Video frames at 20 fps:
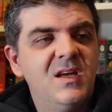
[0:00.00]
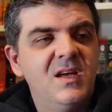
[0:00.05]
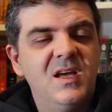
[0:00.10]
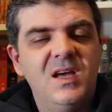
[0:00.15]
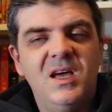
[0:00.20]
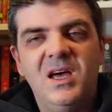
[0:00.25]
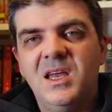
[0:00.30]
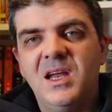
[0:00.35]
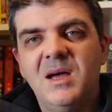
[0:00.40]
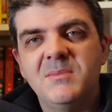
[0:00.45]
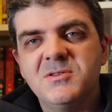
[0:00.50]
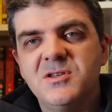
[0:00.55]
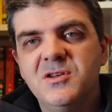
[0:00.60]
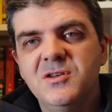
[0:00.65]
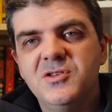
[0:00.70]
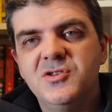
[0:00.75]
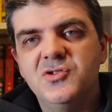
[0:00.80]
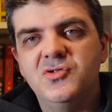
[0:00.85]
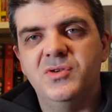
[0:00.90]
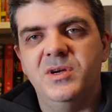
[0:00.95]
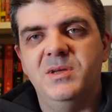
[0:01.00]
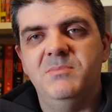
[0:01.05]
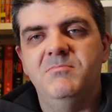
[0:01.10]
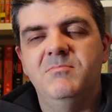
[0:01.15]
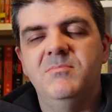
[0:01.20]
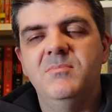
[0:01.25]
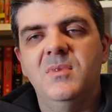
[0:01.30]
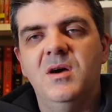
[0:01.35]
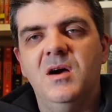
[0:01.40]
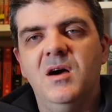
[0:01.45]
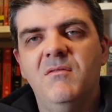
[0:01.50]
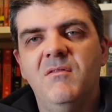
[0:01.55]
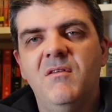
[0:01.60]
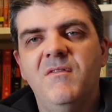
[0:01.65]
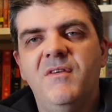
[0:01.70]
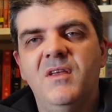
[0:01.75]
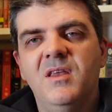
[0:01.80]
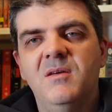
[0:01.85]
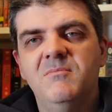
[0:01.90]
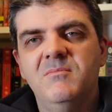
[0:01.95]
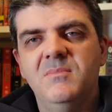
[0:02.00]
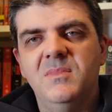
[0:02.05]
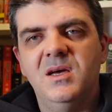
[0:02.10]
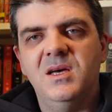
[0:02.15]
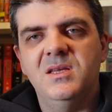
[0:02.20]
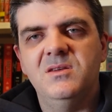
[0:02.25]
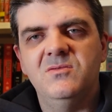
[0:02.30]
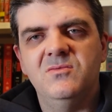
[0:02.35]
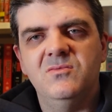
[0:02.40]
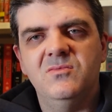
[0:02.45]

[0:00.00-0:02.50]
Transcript: Uh, an absolute dream of a film and